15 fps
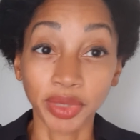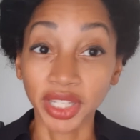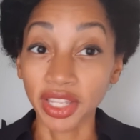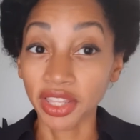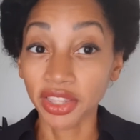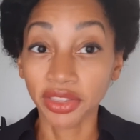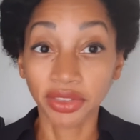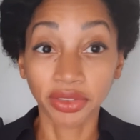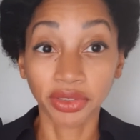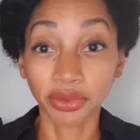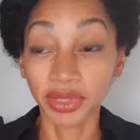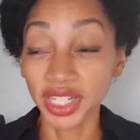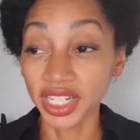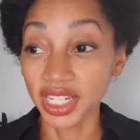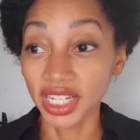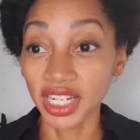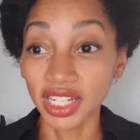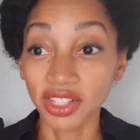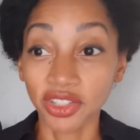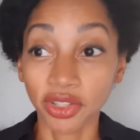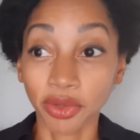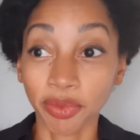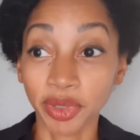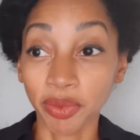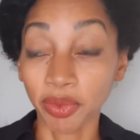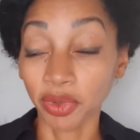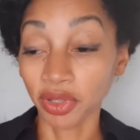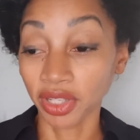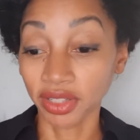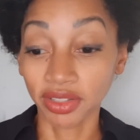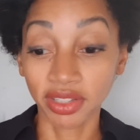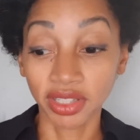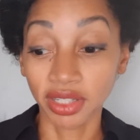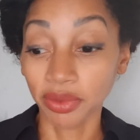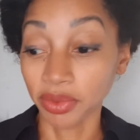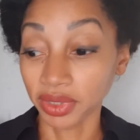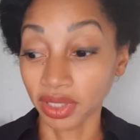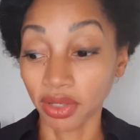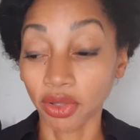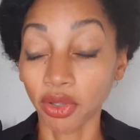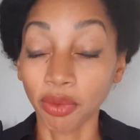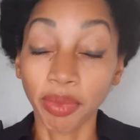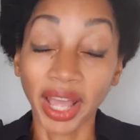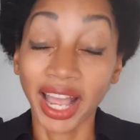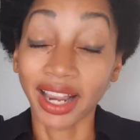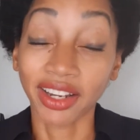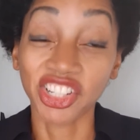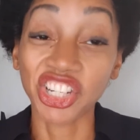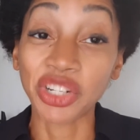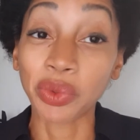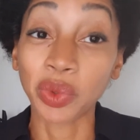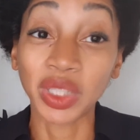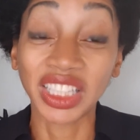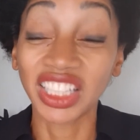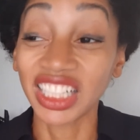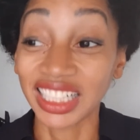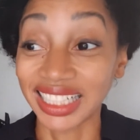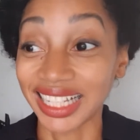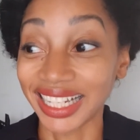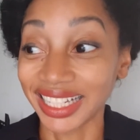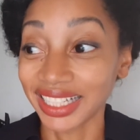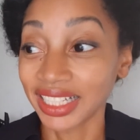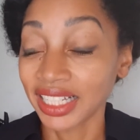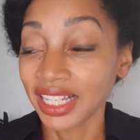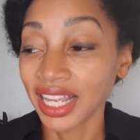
be 3D'd so people can see what the whole packaging would look like.